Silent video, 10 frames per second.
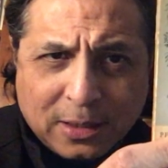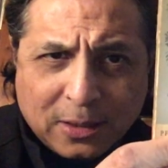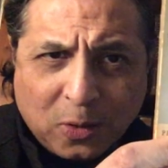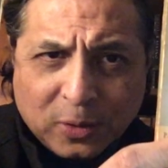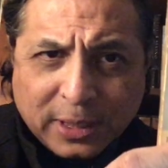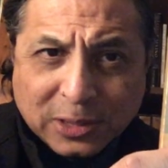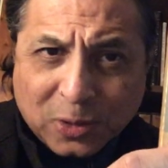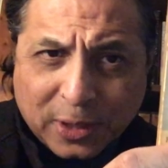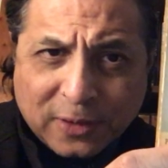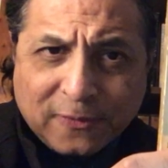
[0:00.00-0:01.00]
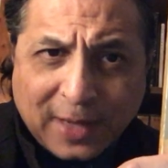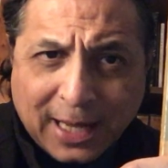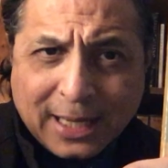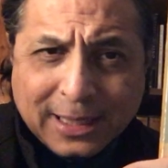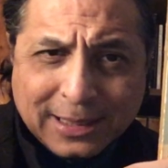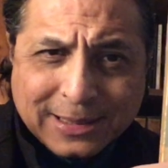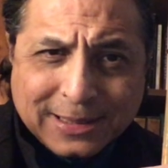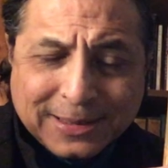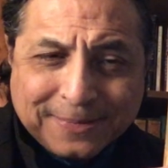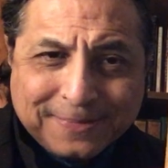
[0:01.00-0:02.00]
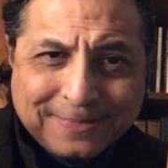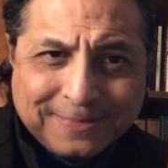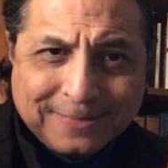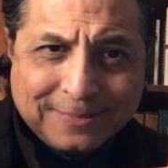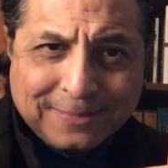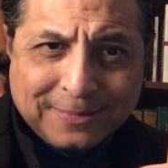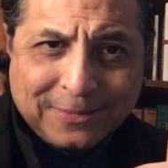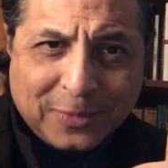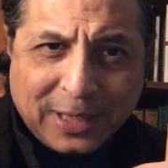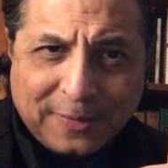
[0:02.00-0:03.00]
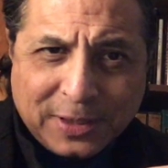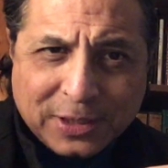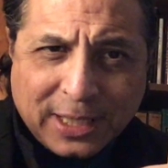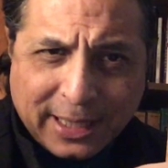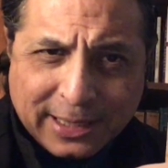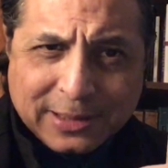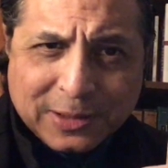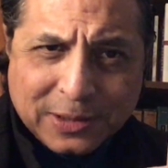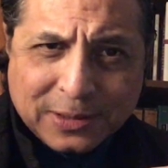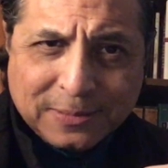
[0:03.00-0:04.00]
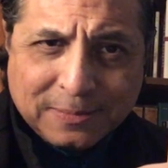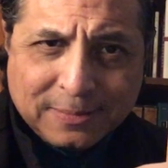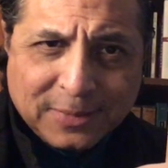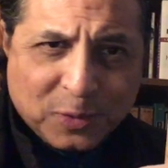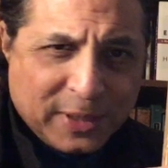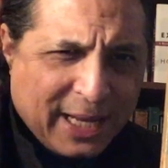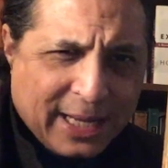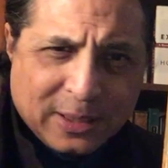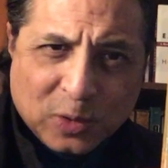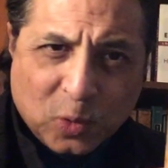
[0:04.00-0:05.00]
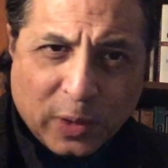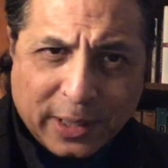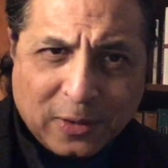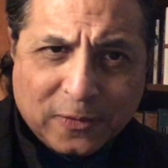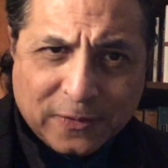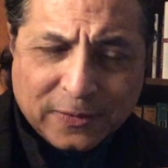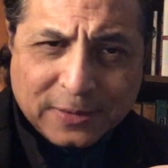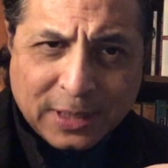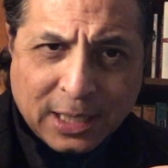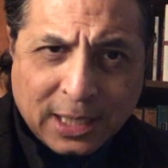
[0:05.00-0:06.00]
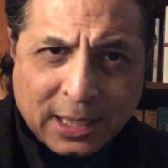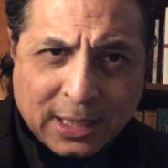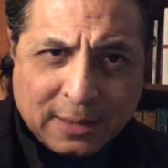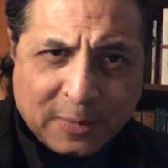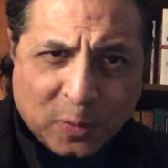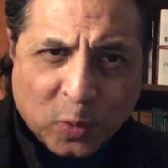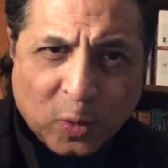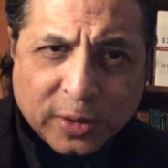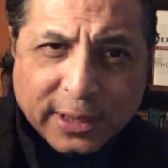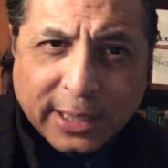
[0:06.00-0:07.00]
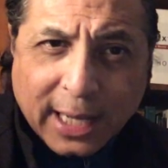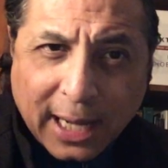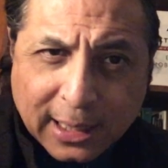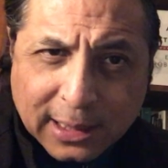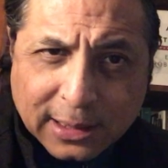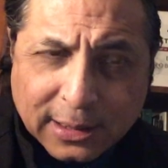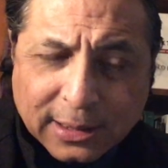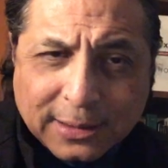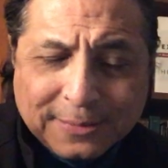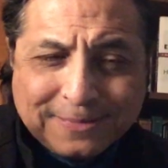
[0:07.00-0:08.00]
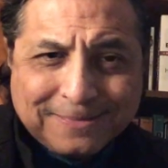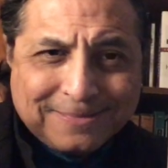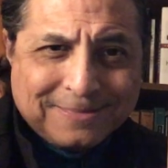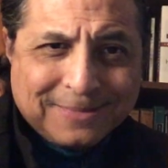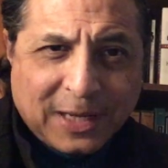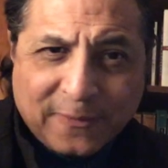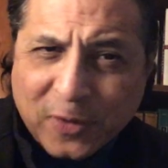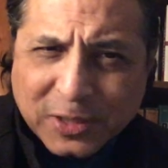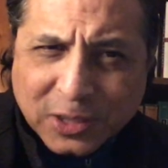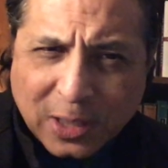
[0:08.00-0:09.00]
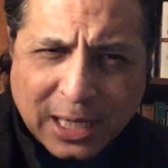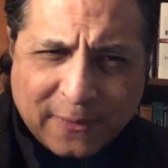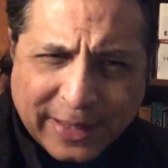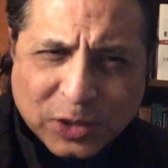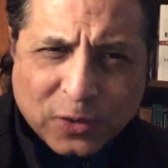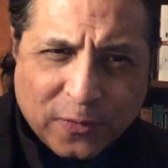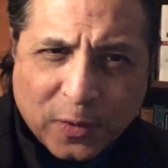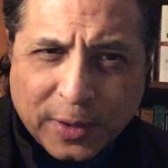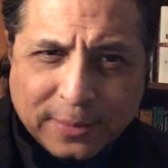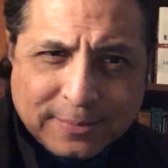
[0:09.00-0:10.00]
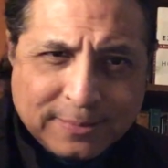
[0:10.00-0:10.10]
Goldie's Lord of the Flies. We have these kids between 8 and 12 marooned in an island. At first it's all adventure for them.